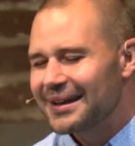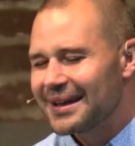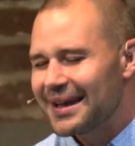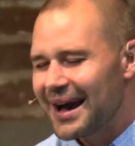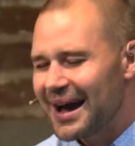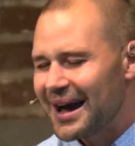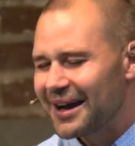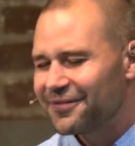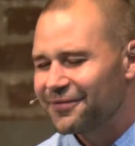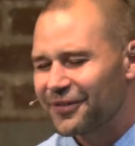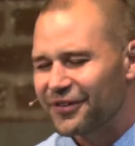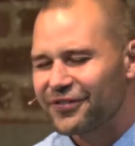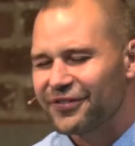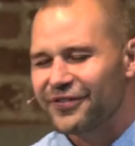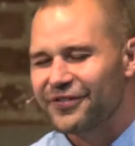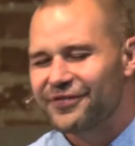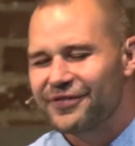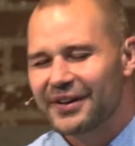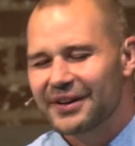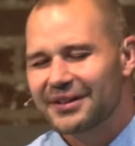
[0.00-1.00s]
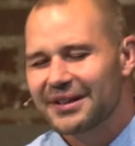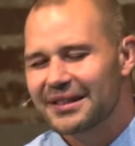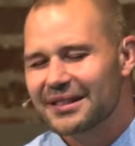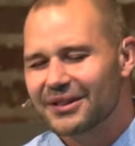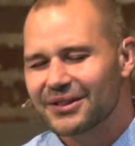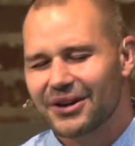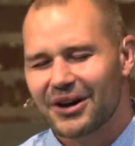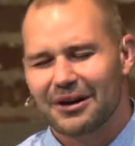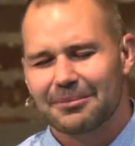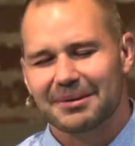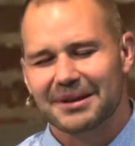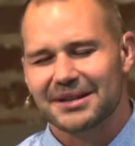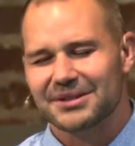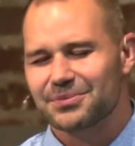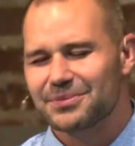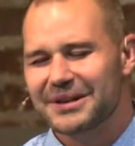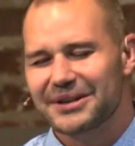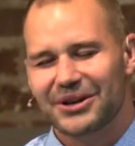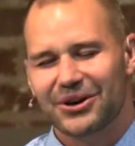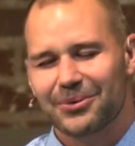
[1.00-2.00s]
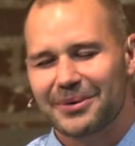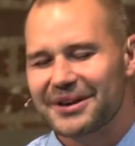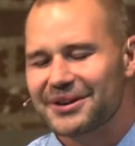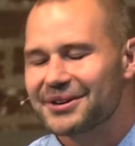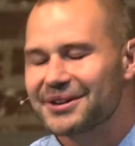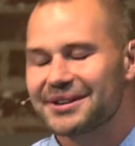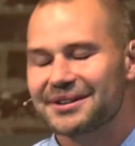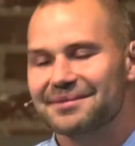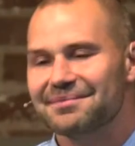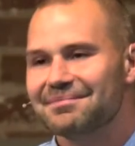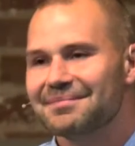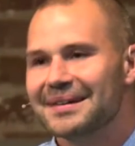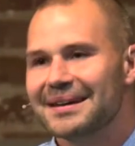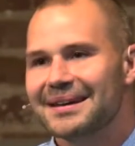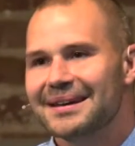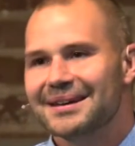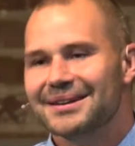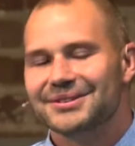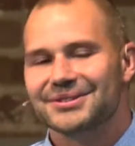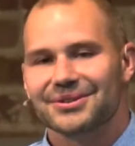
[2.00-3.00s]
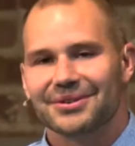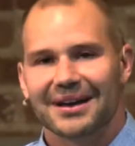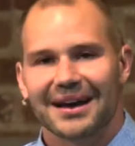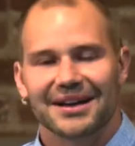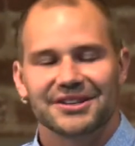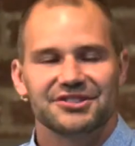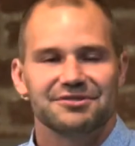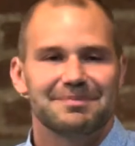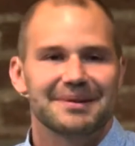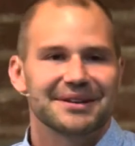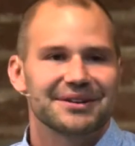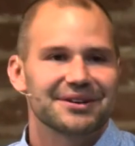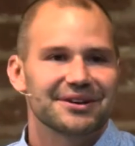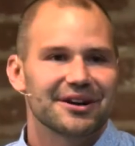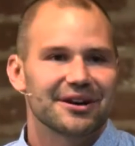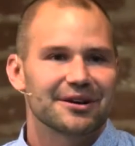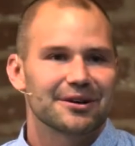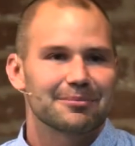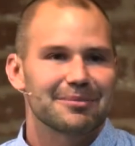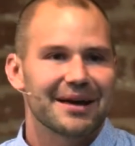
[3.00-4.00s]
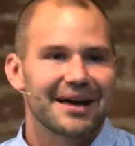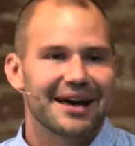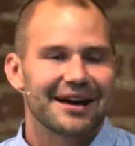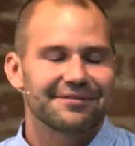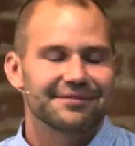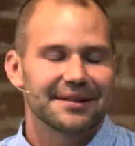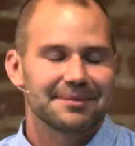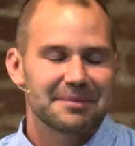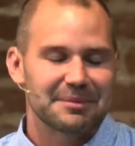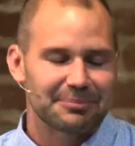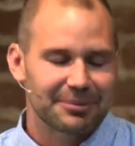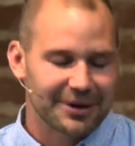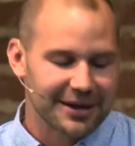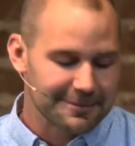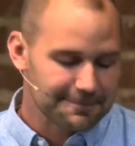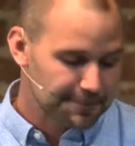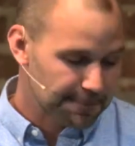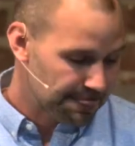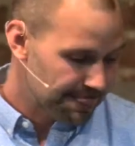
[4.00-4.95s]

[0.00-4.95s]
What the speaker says: God, for fulfilling the law because we know we couldn't. So, God, you've been good on our behalf. Let me pray.